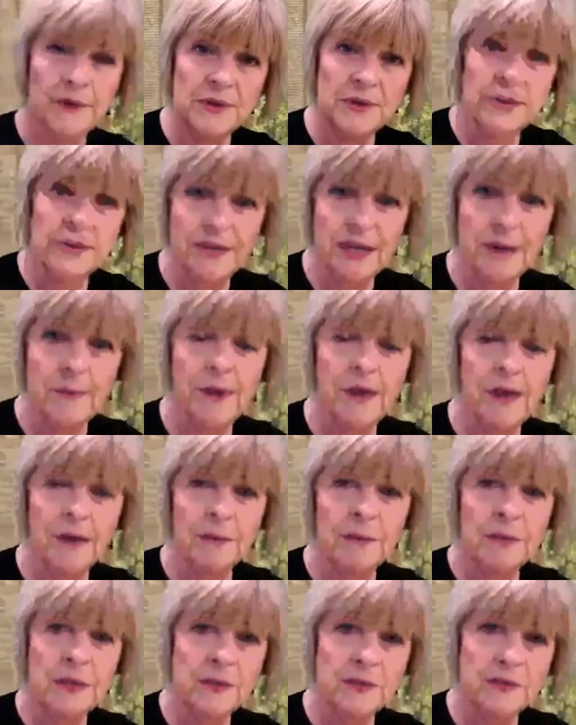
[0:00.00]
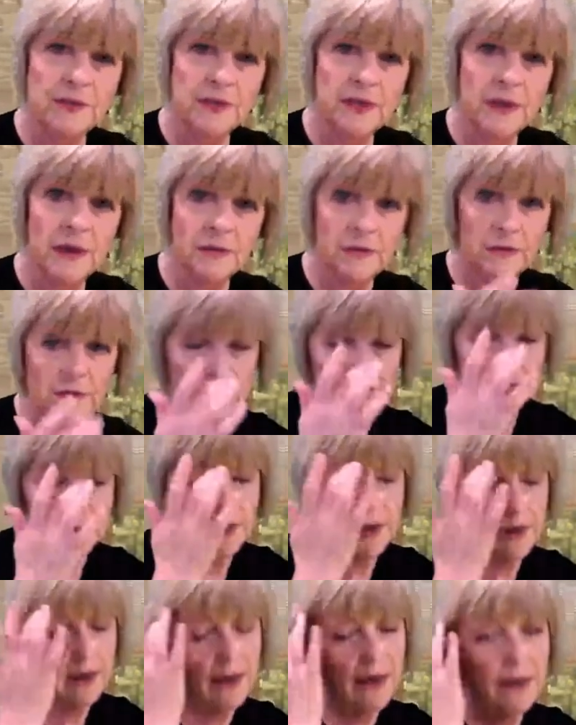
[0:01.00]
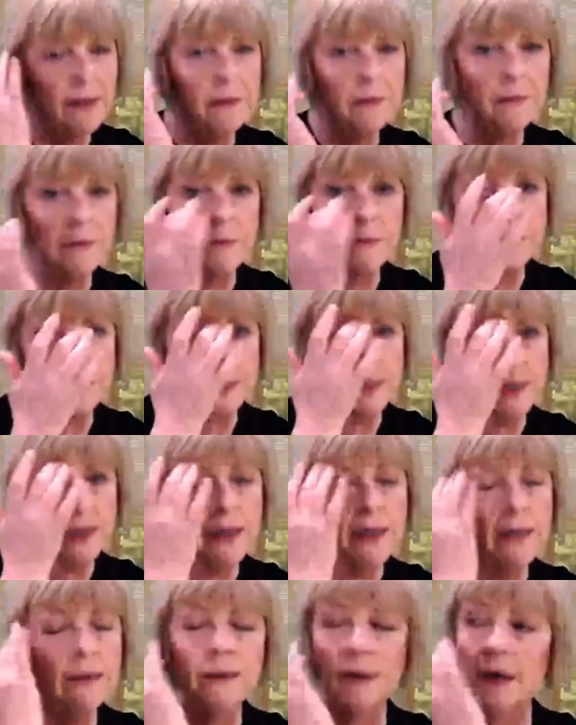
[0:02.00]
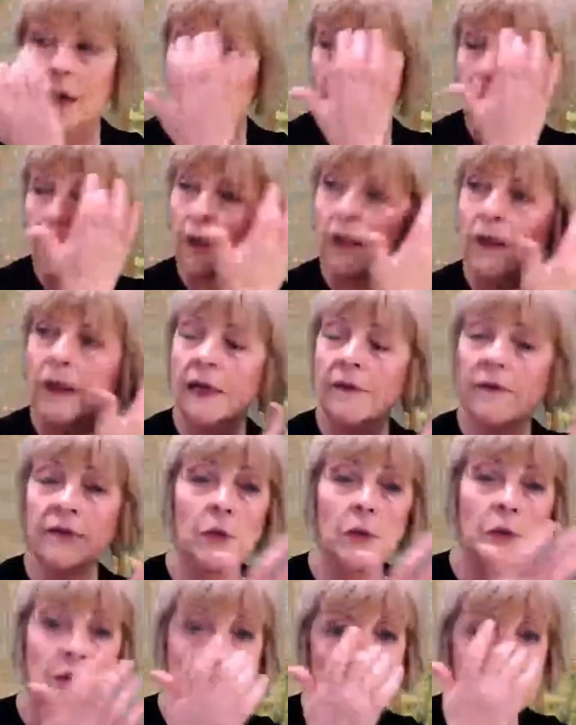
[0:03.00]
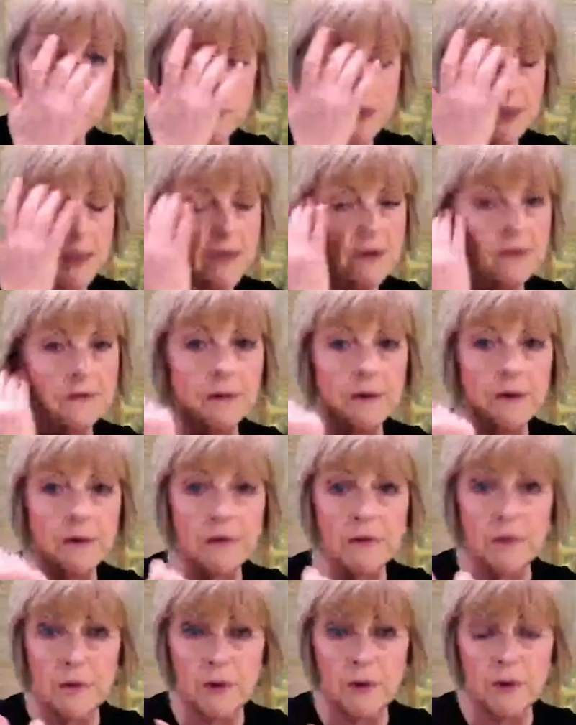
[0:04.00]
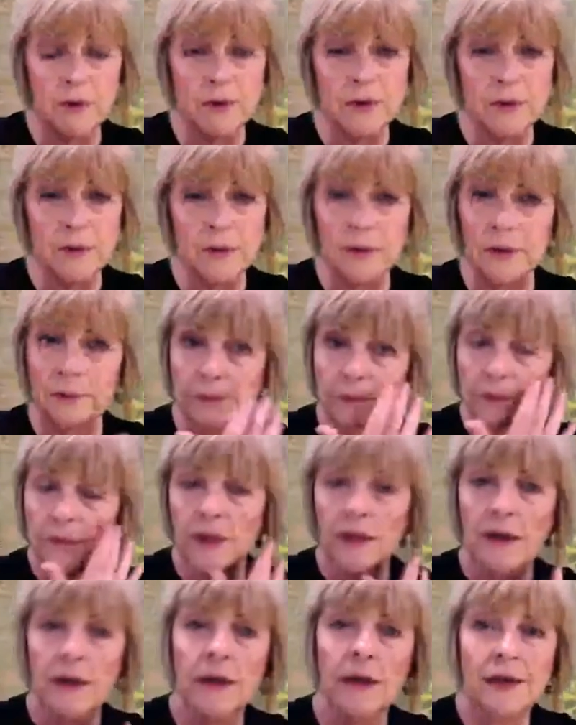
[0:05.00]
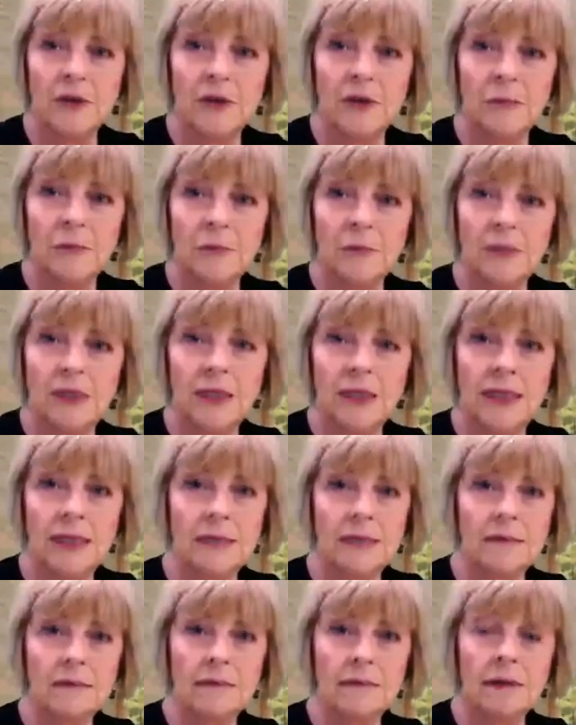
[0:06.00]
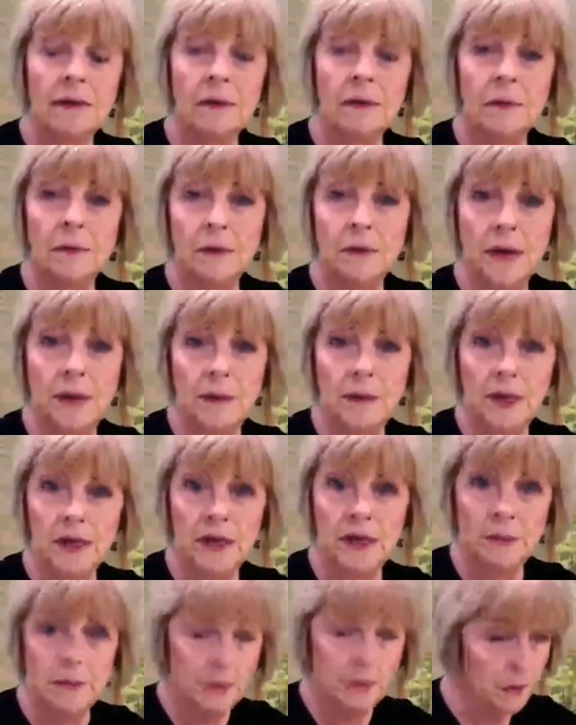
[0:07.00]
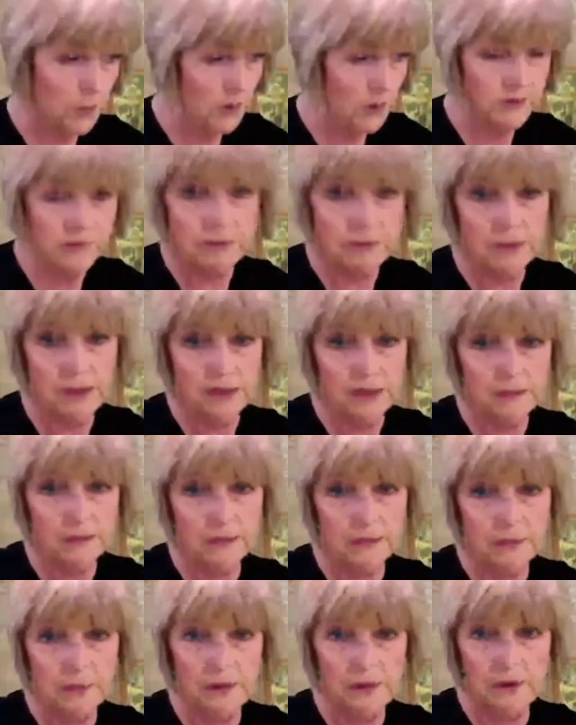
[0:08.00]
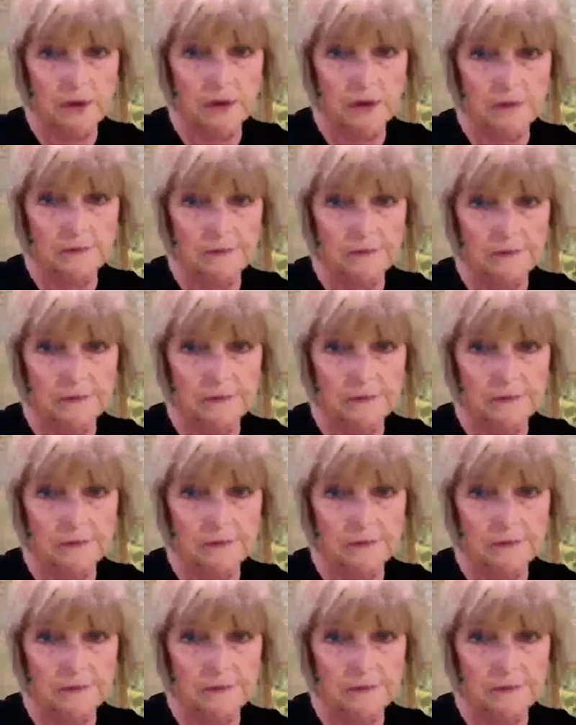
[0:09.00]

But coming up in the self, and they may be saying, if the question was different, of course, sorry, it could be, oh, am I going to be all right for money with work?